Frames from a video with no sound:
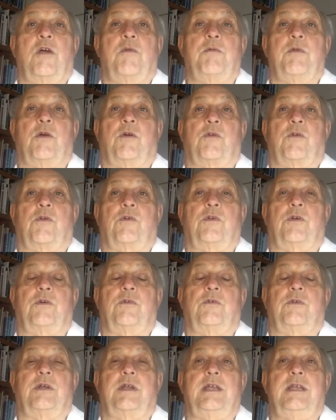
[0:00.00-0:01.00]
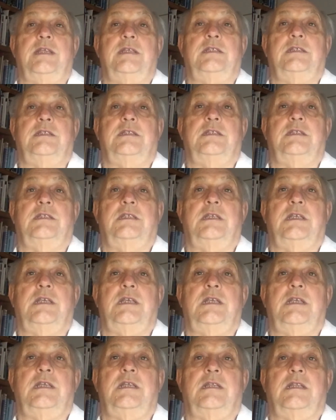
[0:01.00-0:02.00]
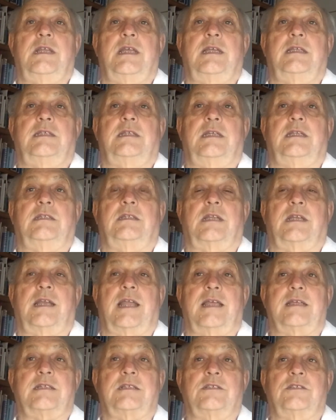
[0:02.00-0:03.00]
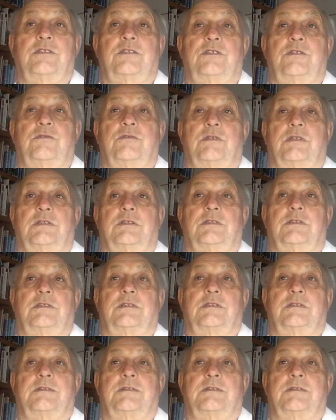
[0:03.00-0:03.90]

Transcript: We already see that international students